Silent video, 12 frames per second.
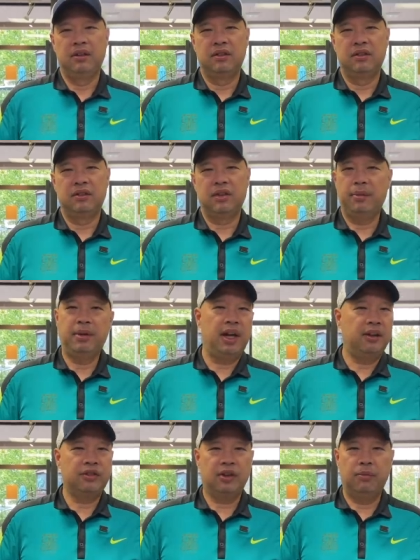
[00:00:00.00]

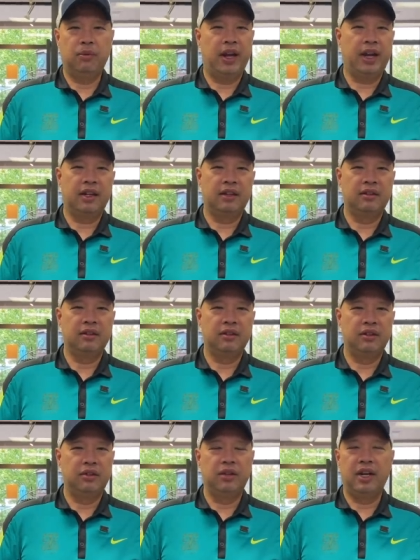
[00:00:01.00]
somehow, some way,
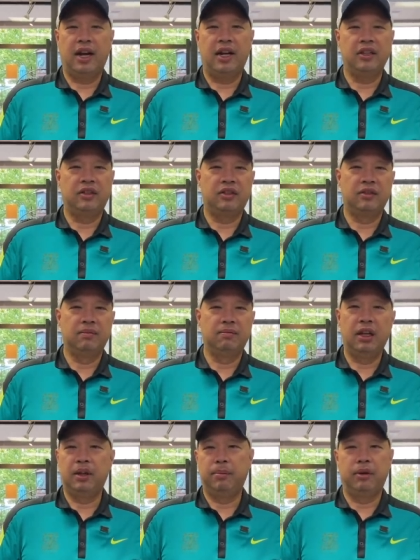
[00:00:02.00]
you guys
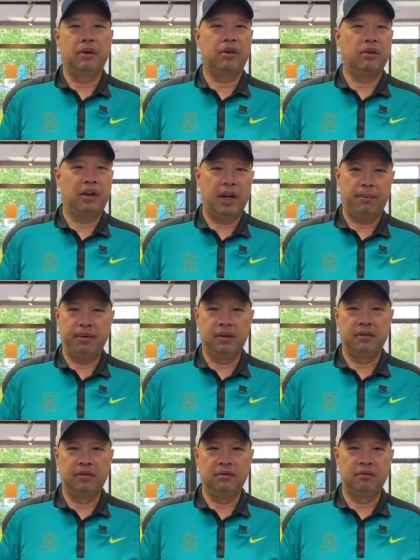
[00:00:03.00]
made a miracle
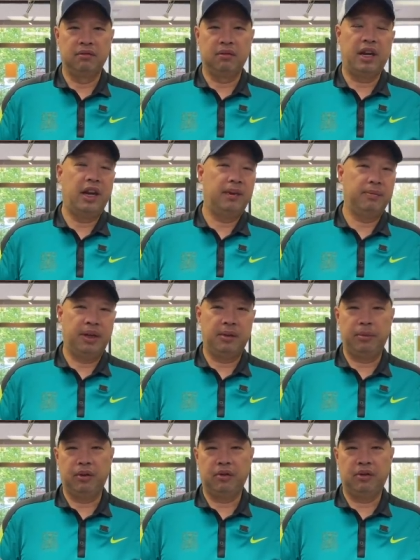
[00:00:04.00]
happen, or Head made a
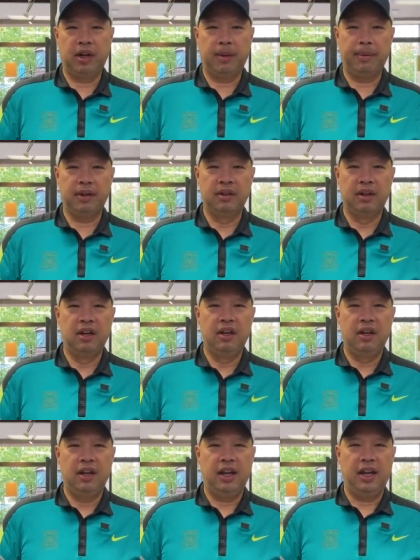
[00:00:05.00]
miracle happen,
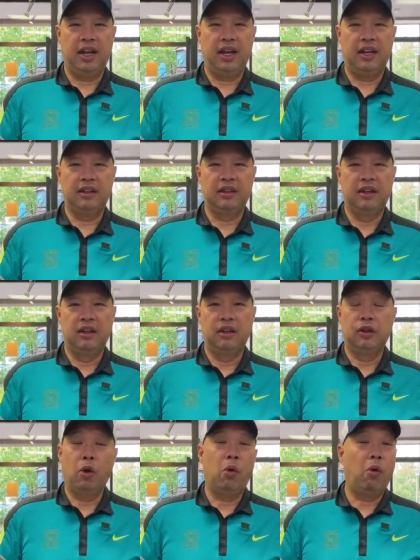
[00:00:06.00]
and
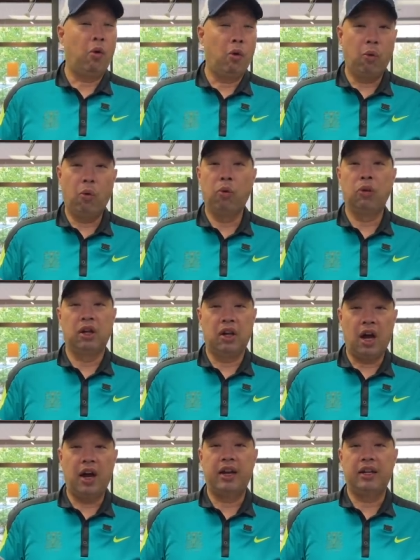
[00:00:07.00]
the whole
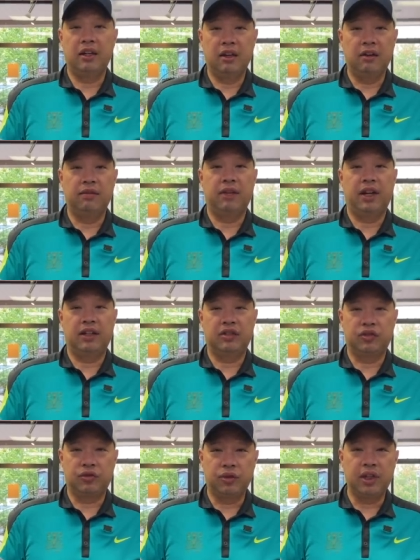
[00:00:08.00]
line of
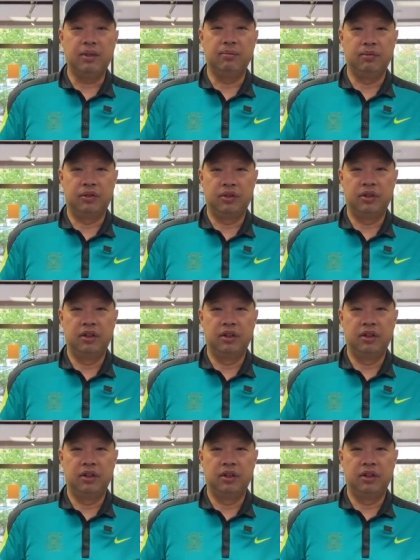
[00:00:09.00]
Extremes